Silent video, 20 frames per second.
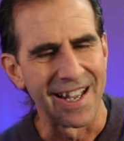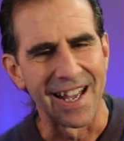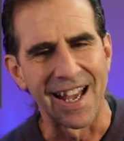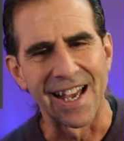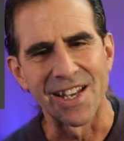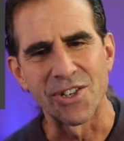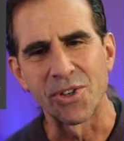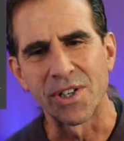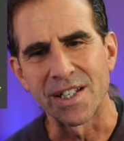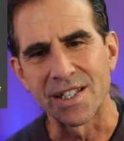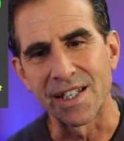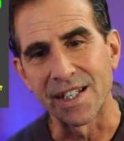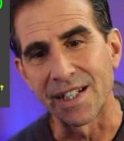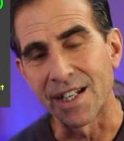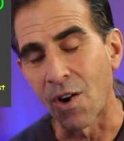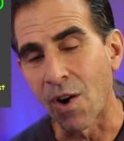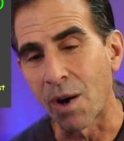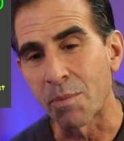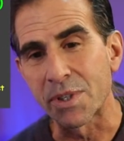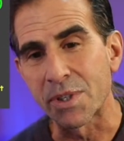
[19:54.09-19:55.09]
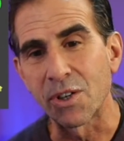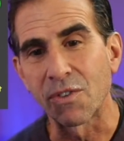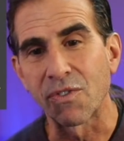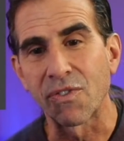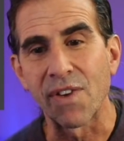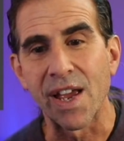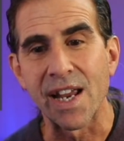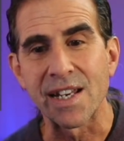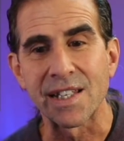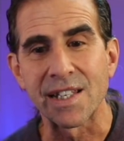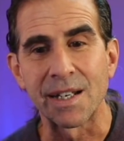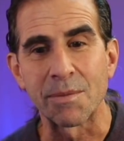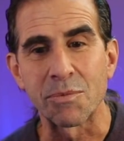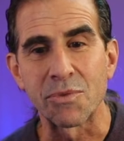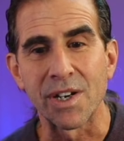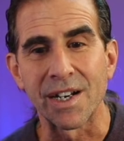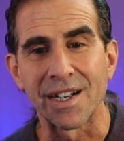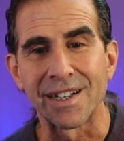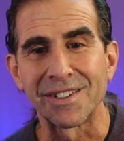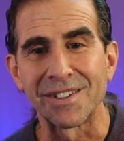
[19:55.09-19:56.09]
As you can see, now I'm still fasting. I'm
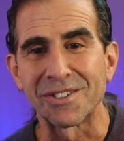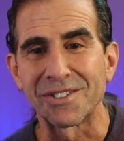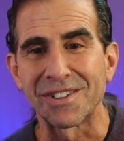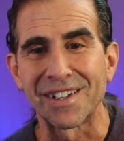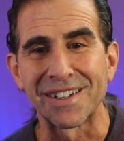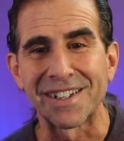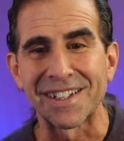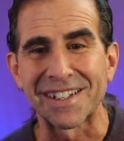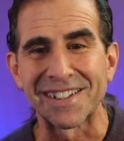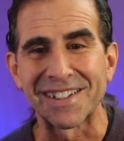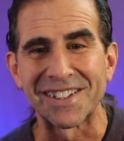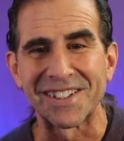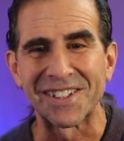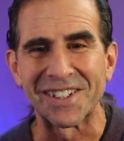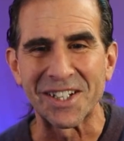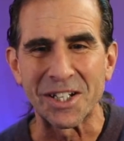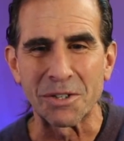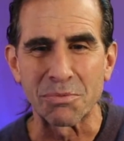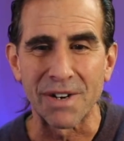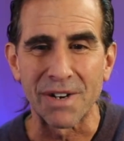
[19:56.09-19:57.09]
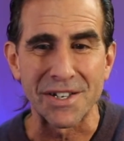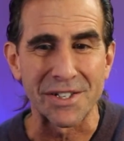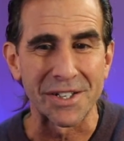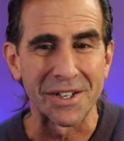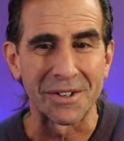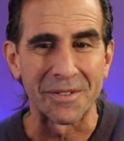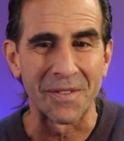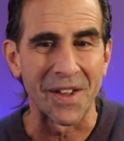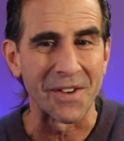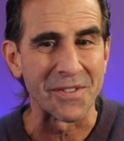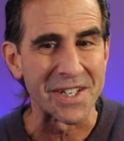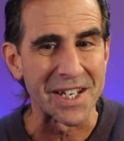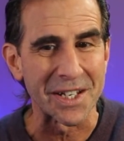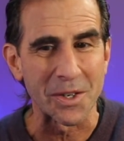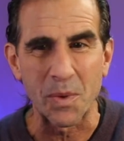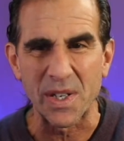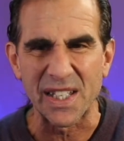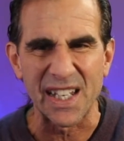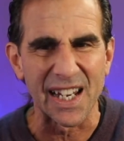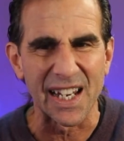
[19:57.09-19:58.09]
drinking a little espresso. Ever
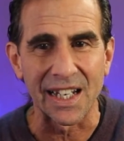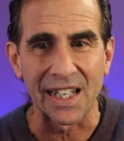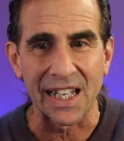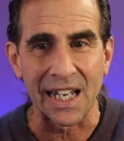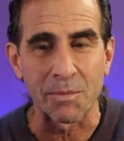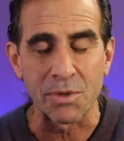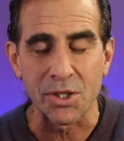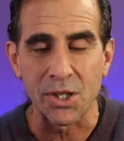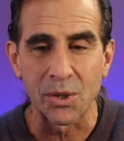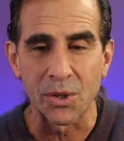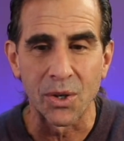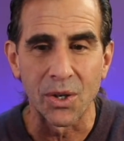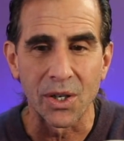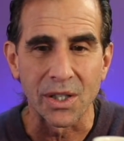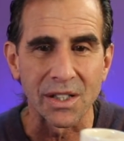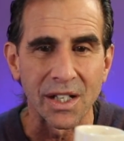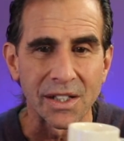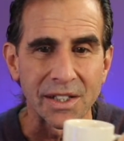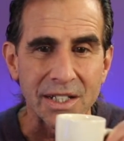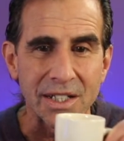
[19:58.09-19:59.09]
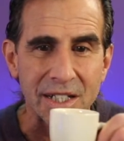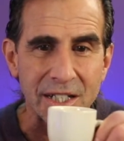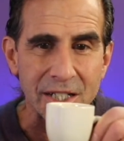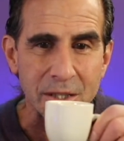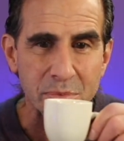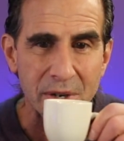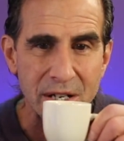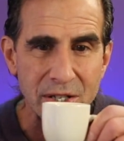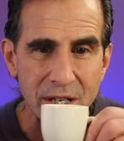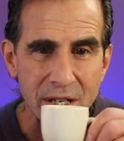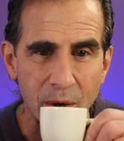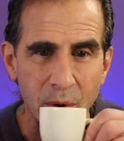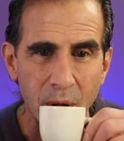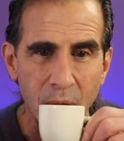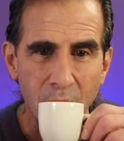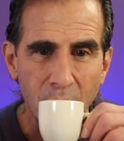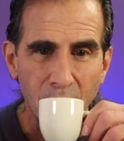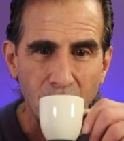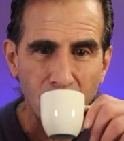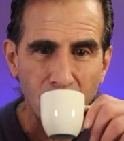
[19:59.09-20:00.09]
since I went to Italy, I'm so hooked on this espresso.